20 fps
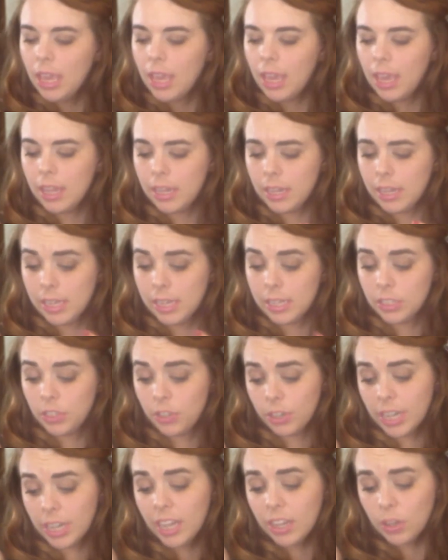And
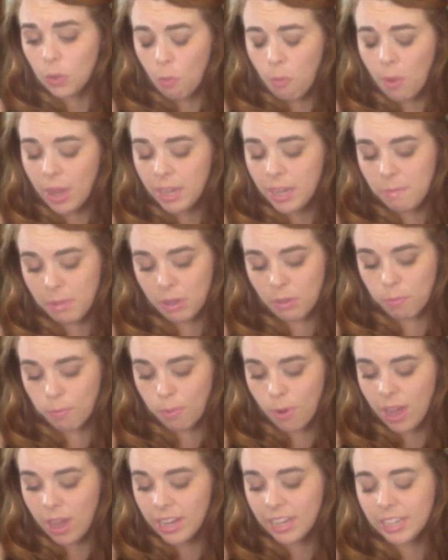you're getting quite a bit of
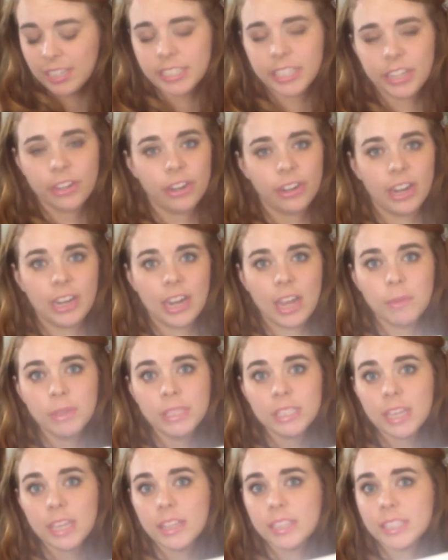product here, and I would
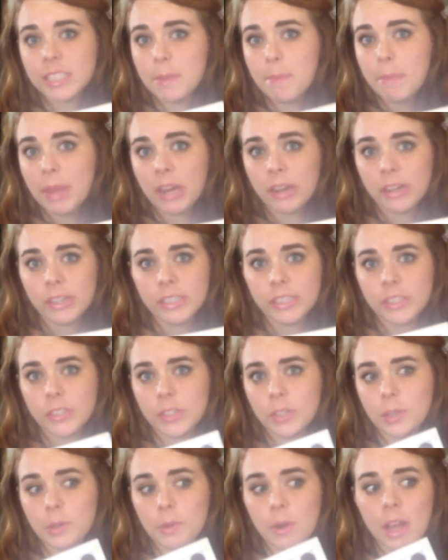say this compares
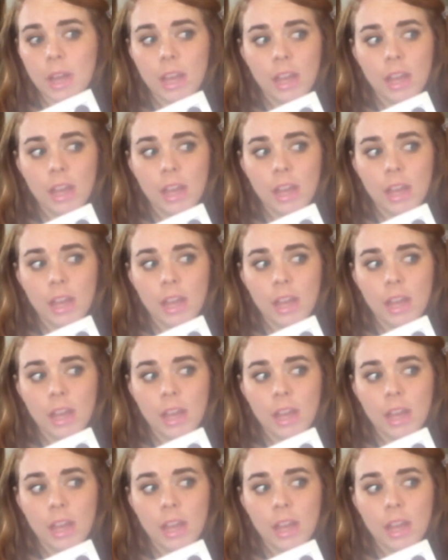to